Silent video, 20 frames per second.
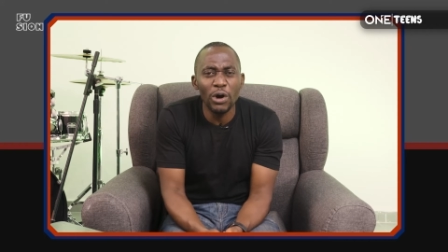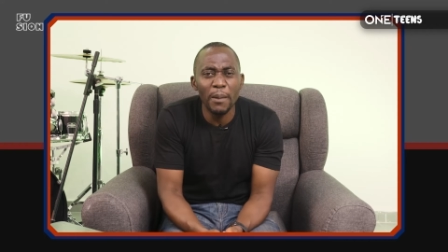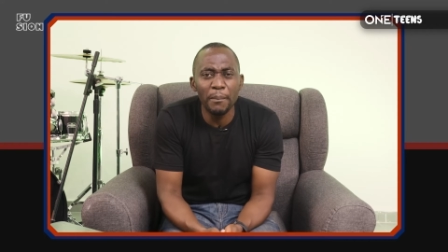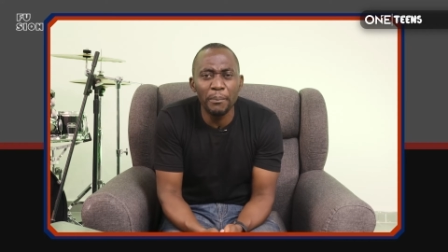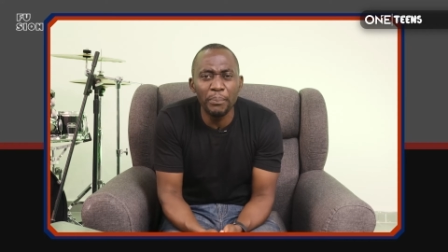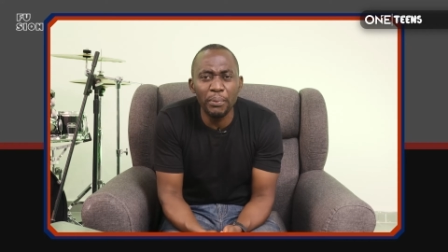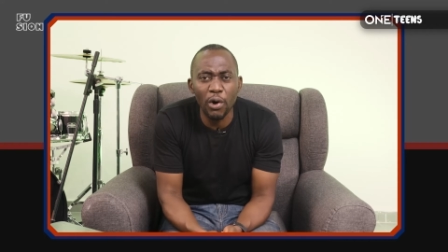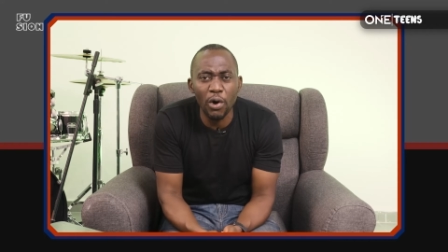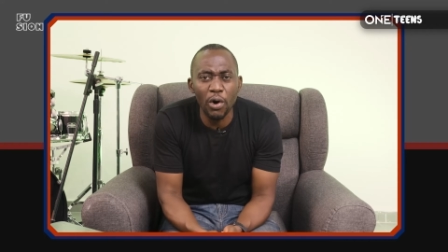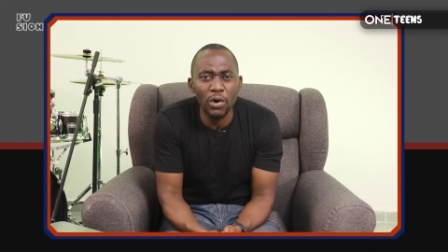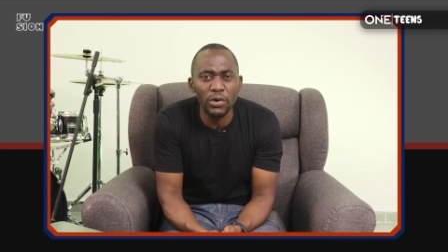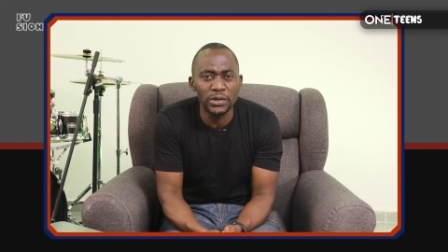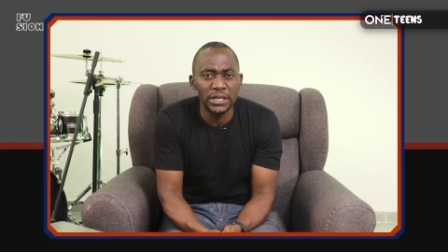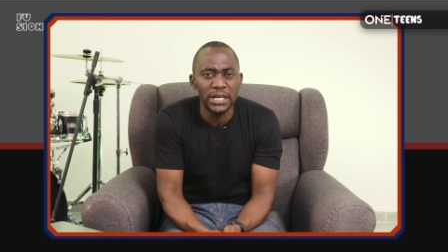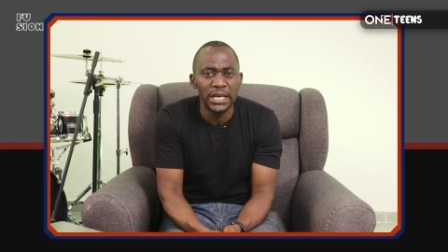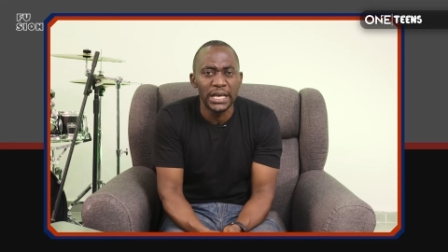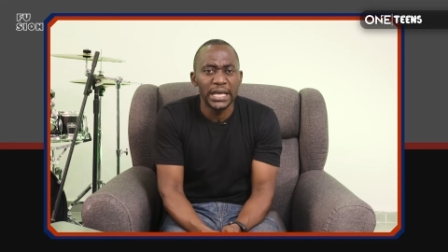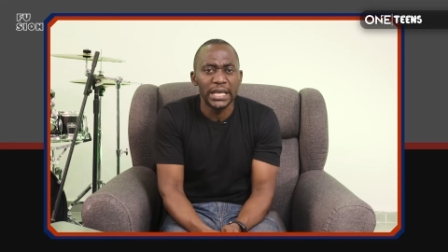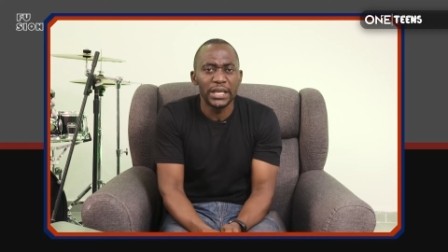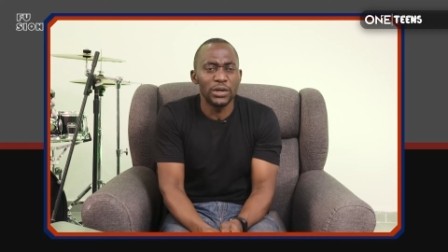are bored,
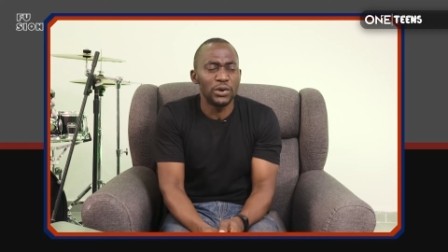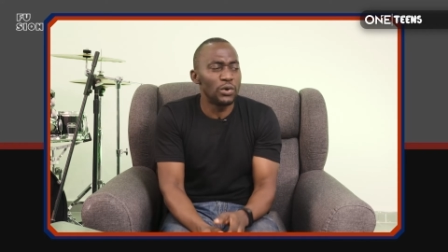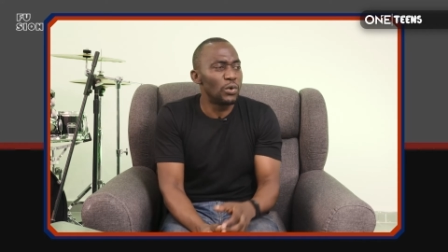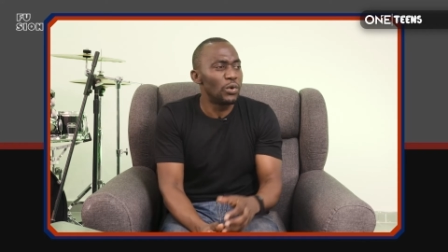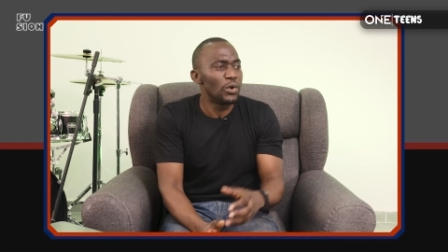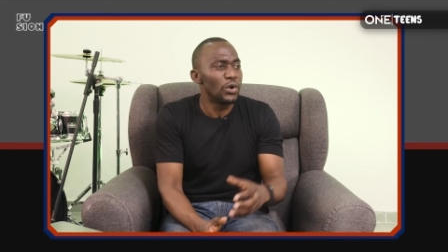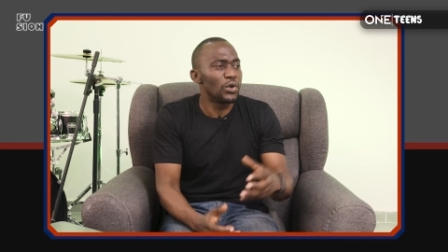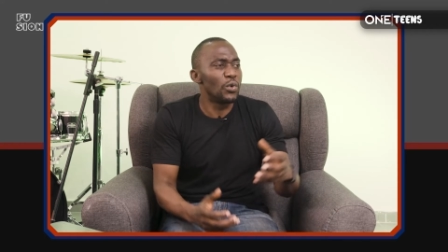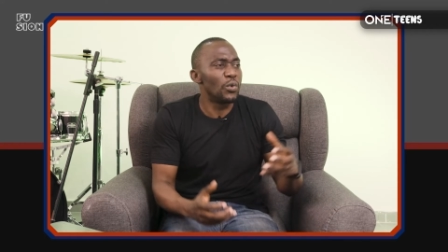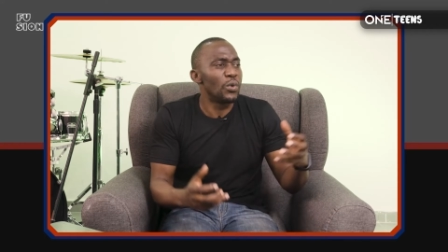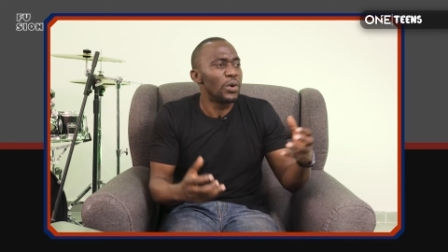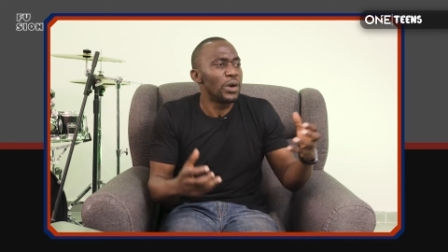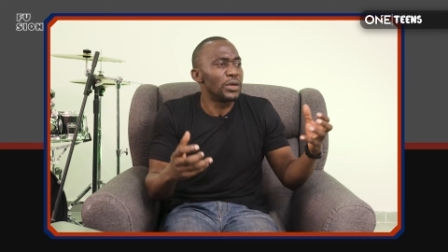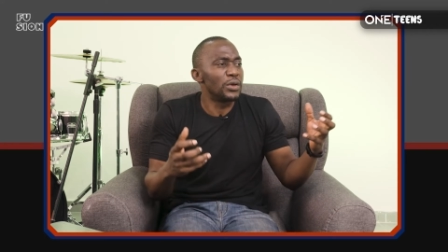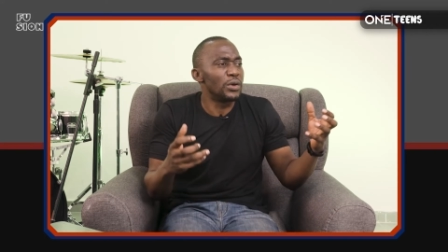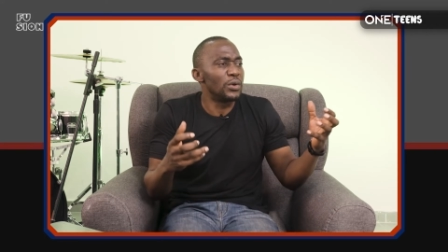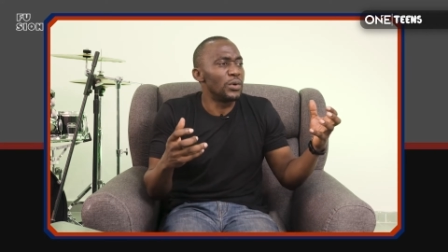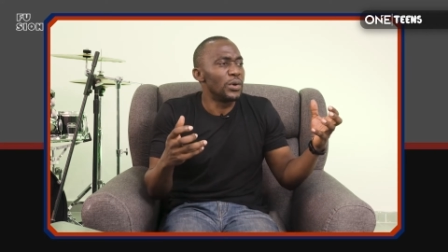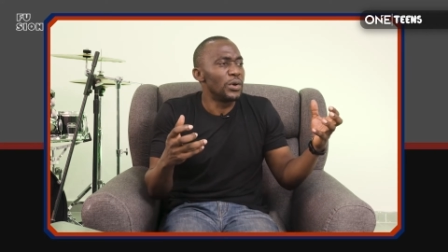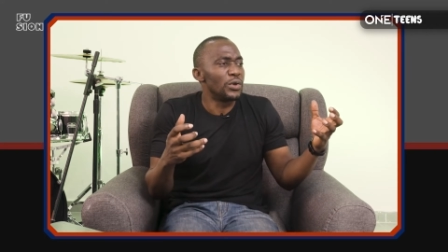you know, you
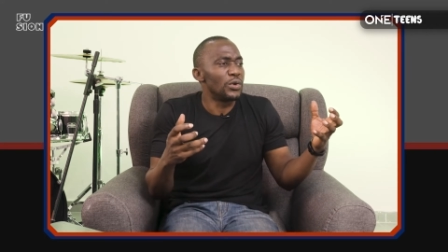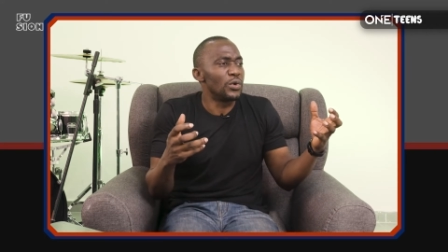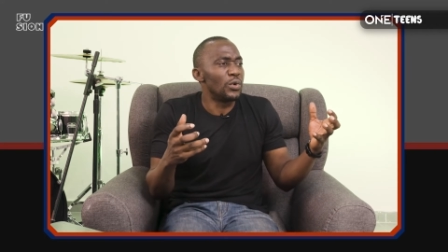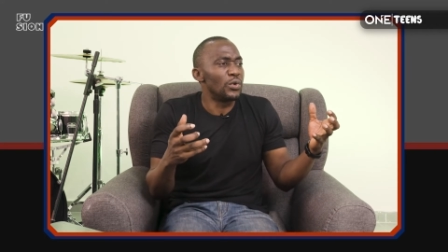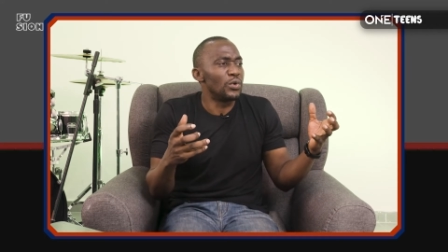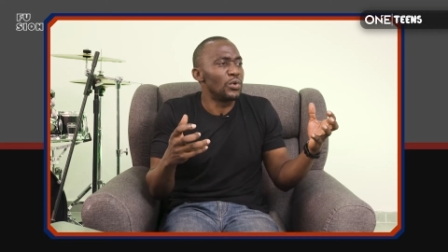you you,